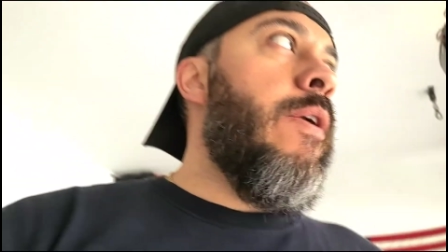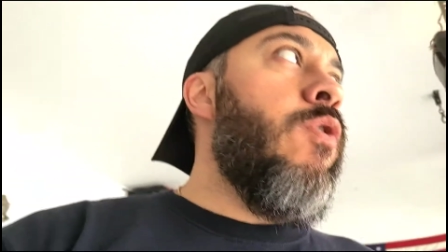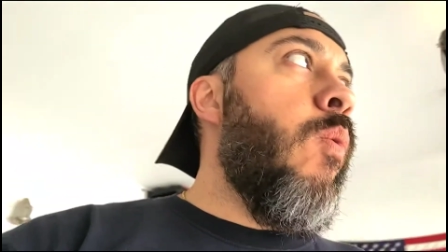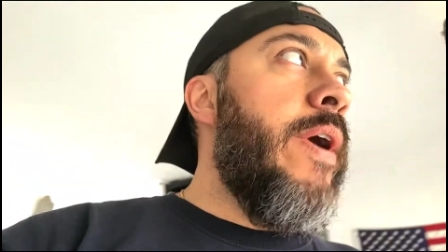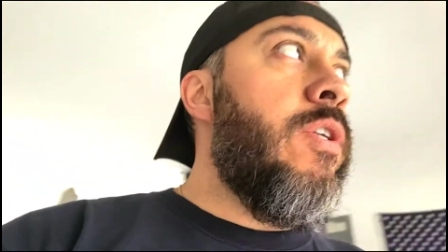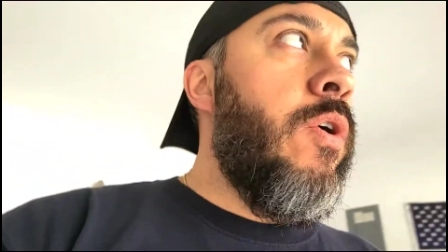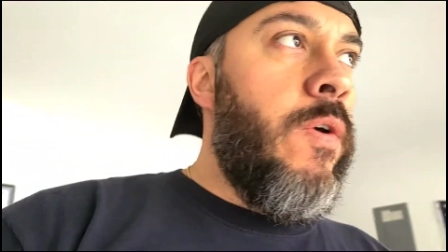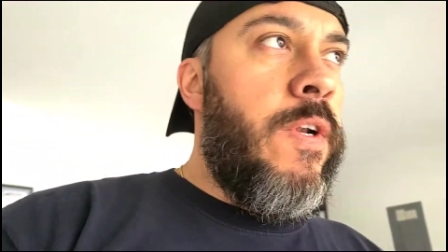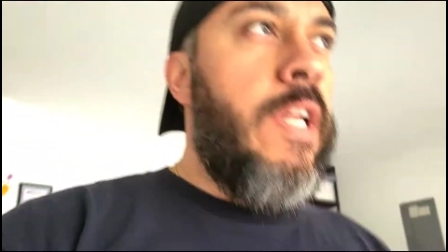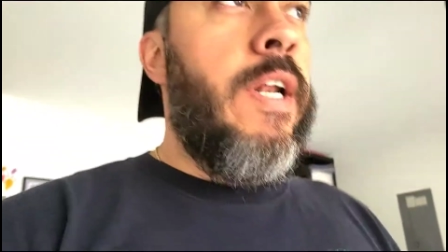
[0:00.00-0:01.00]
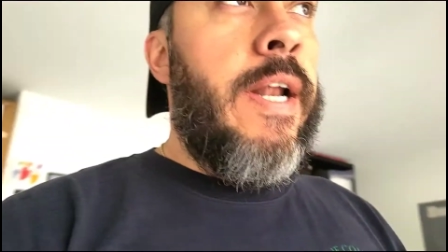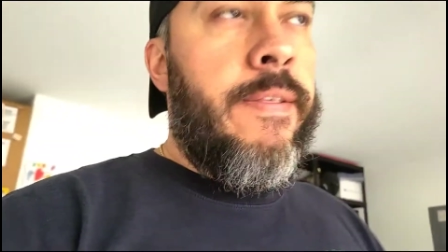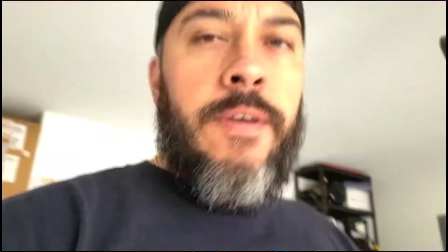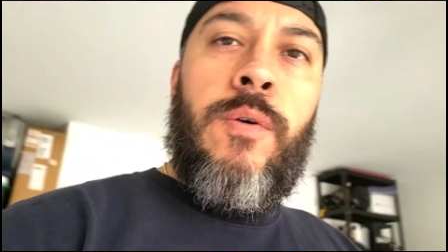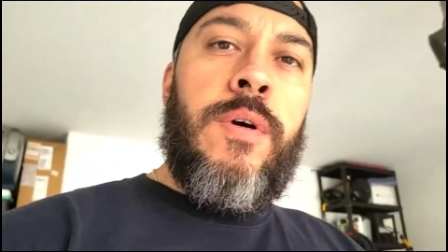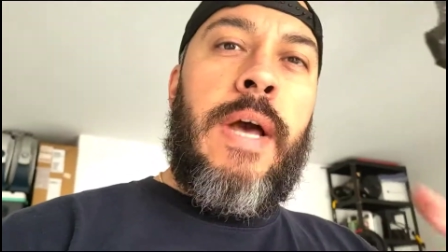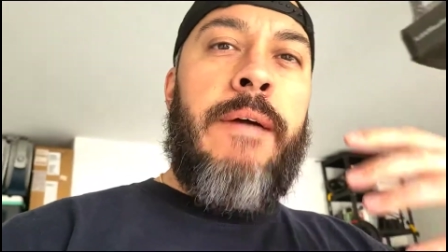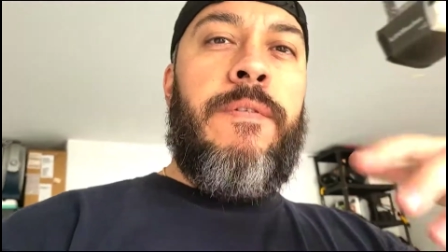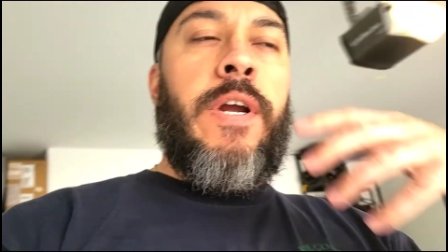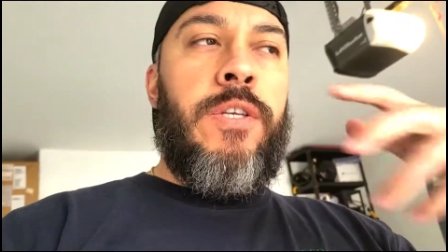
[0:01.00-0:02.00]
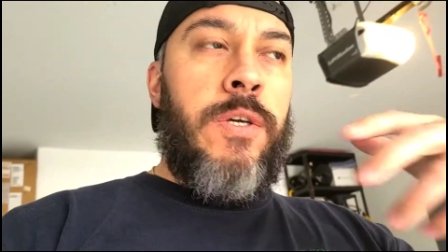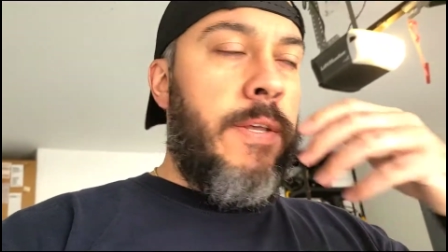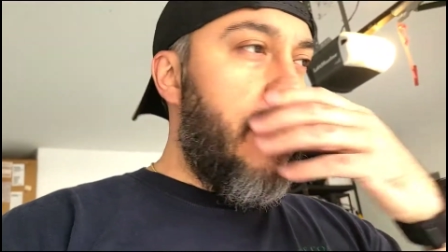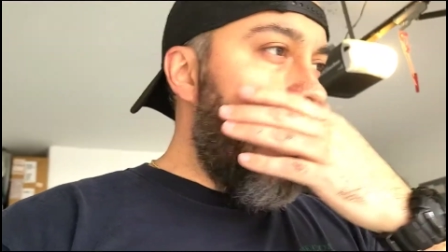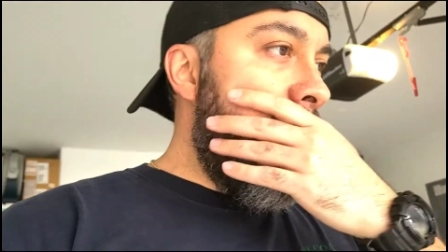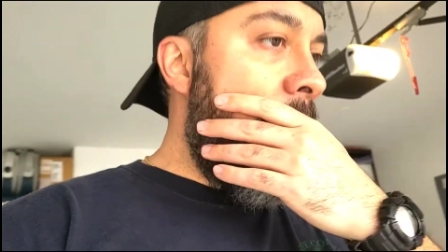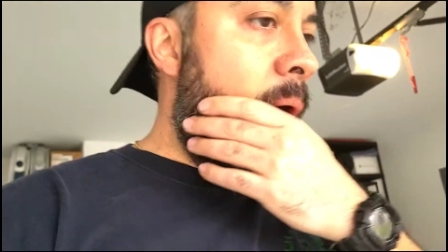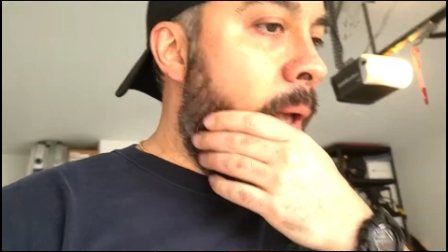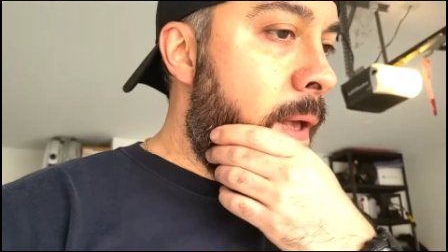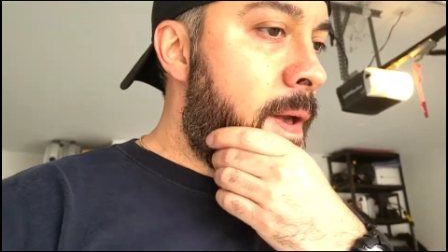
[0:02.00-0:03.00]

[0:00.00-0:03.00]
I don't know why Toyota did it. I think after I took the uh,